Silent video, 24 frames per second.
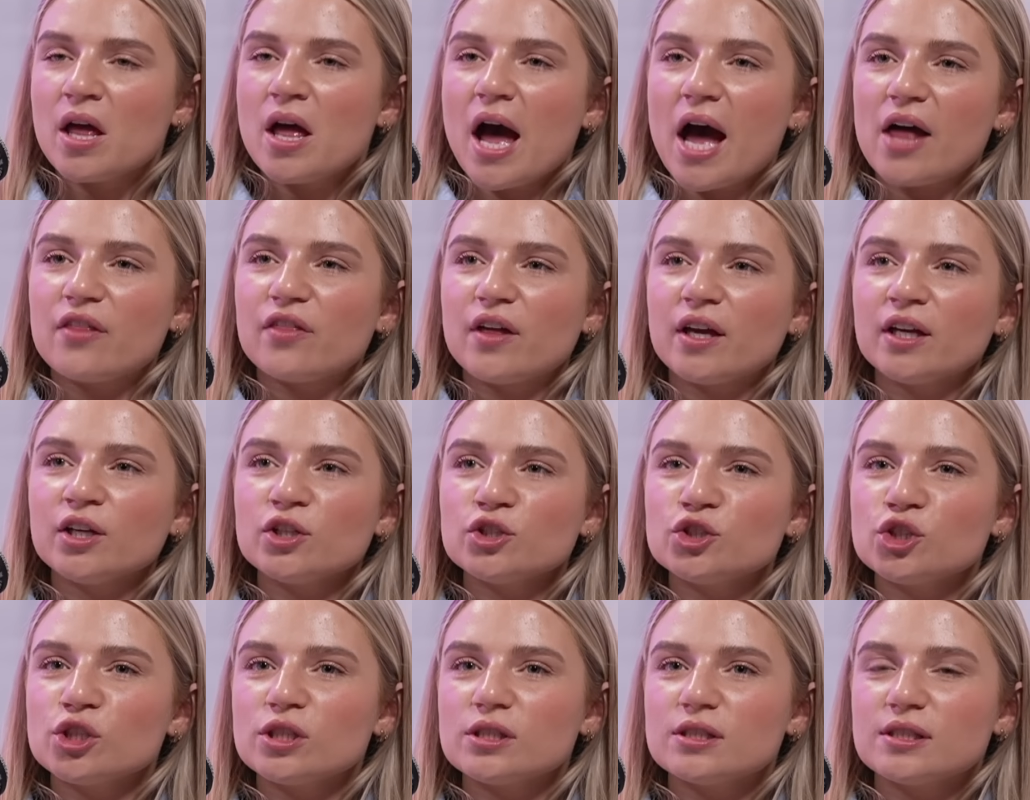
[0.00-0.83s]
I think
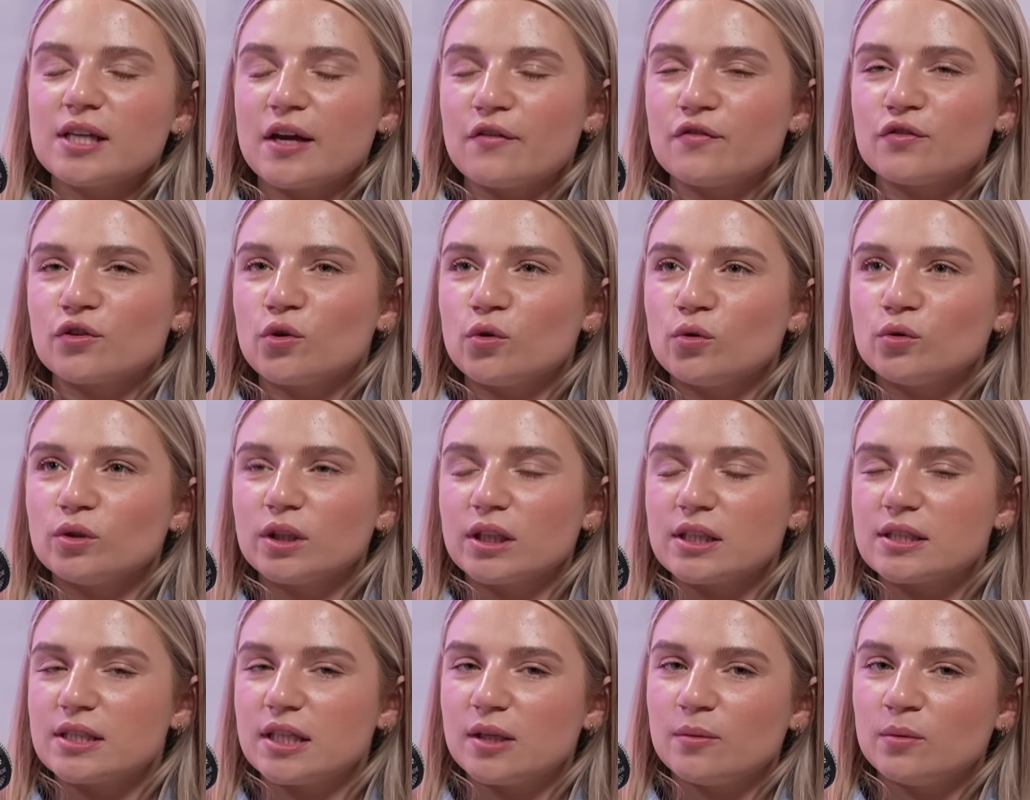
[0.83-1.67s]
it's just difficult.
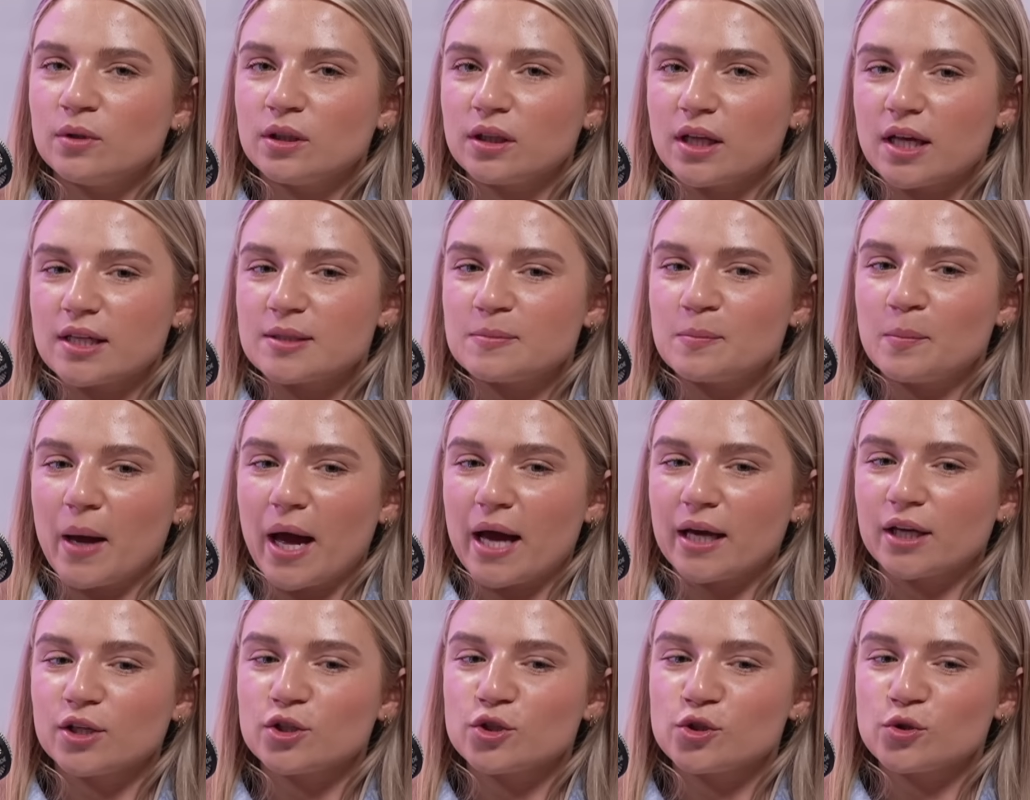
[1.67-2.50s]
Like, see, when you listen
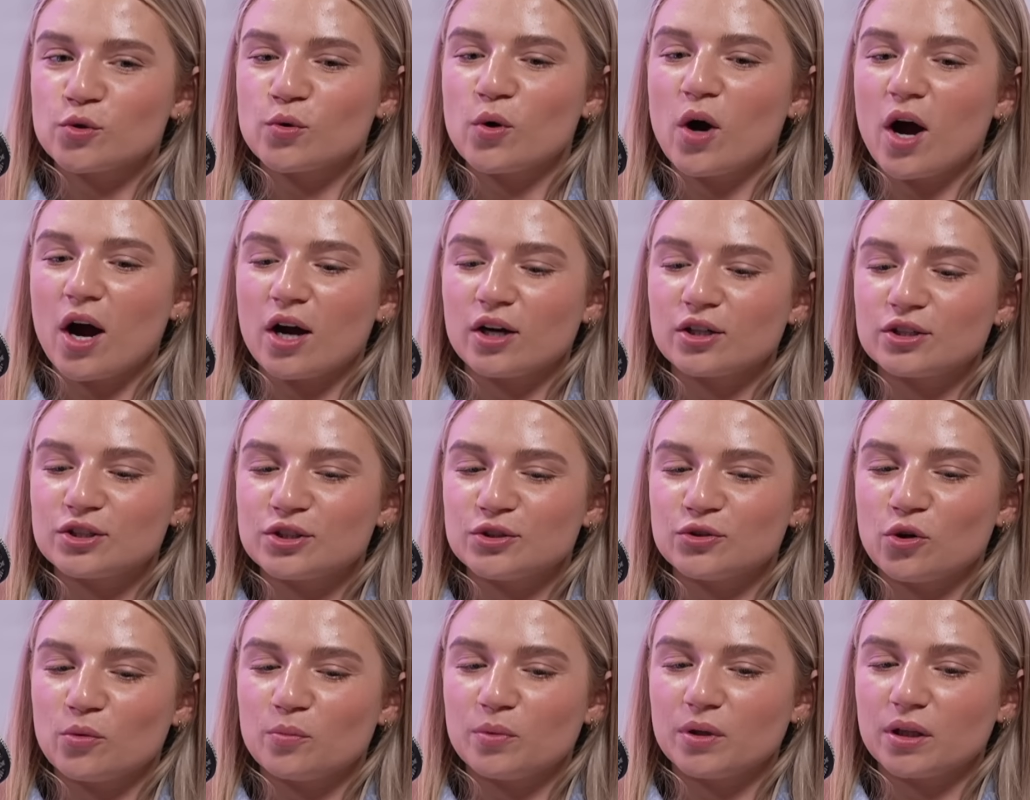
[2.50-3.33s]
back, it's so hard
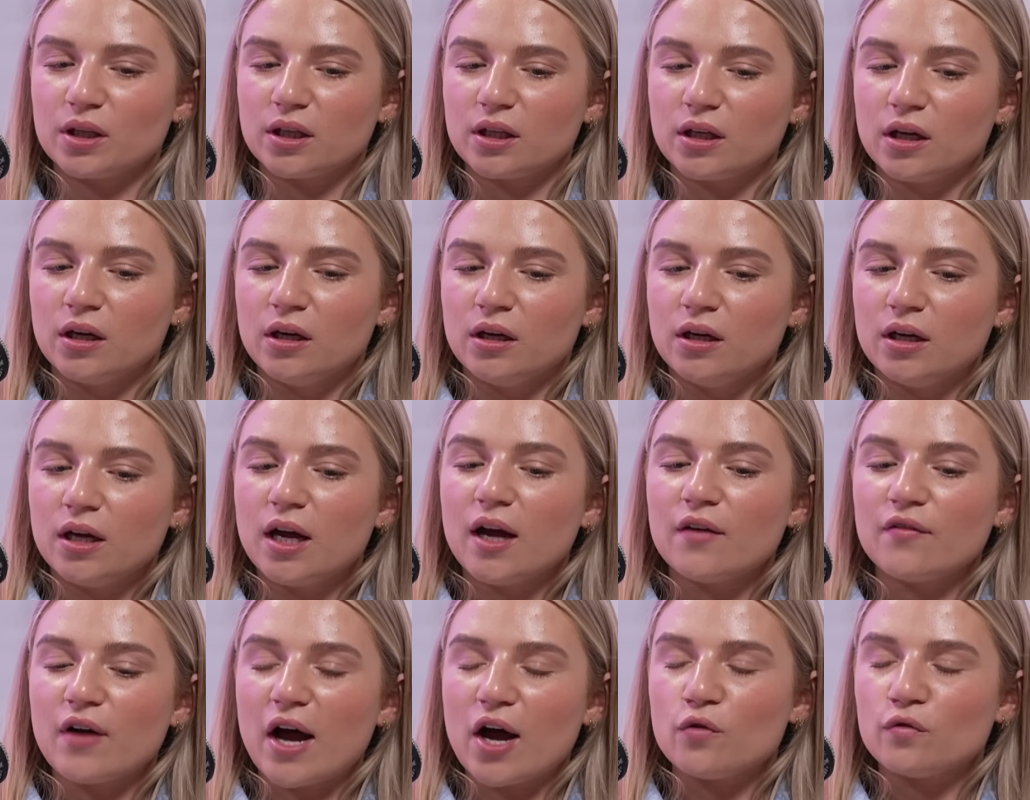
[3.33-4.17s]
to not be like,
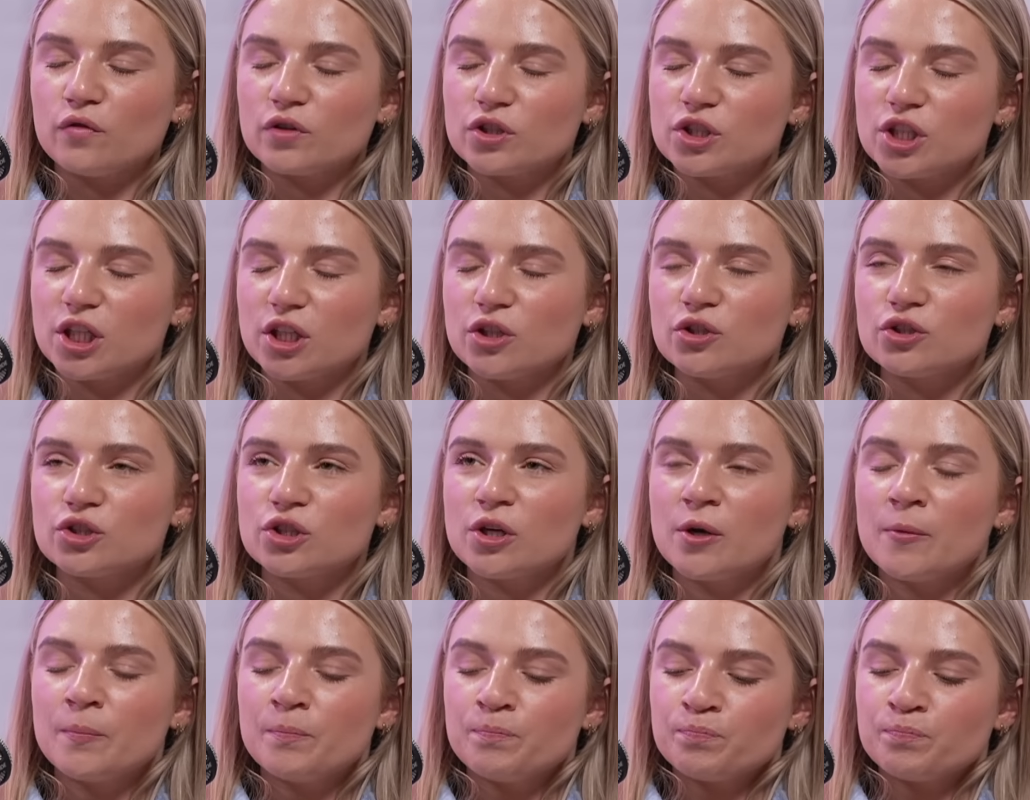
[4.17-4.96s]
have I overshared?